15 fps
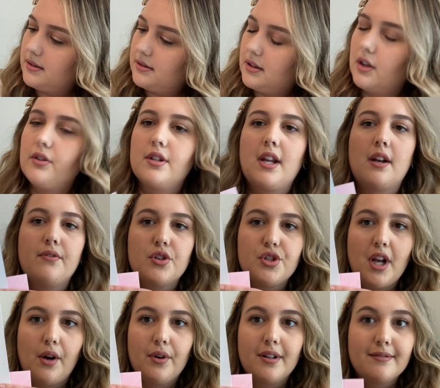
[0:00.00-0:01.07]
No, the date of the
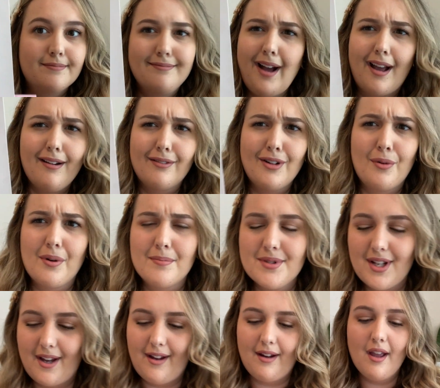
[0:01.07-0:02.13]
shower. I don't know what I'm
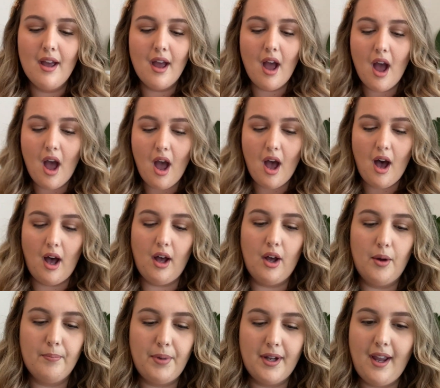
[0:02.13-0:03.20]
saying.
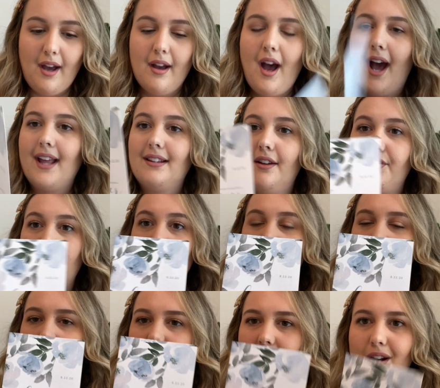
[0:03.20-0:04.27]
But yeah, I love these.
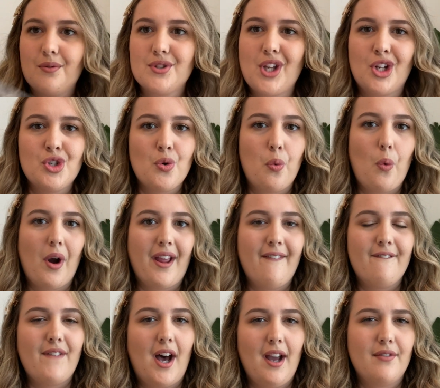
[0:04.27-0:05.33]
And again, it was like
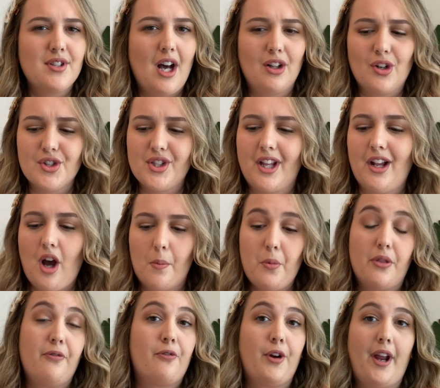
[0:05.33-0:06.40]
$25, and they come
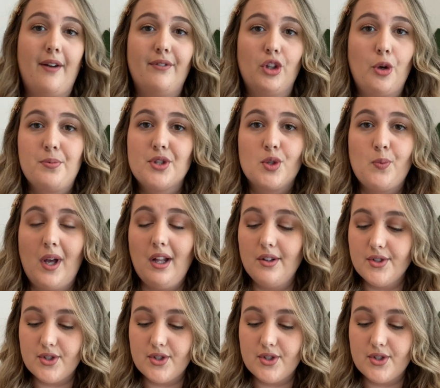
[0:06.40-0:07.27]
with free envelopes as well.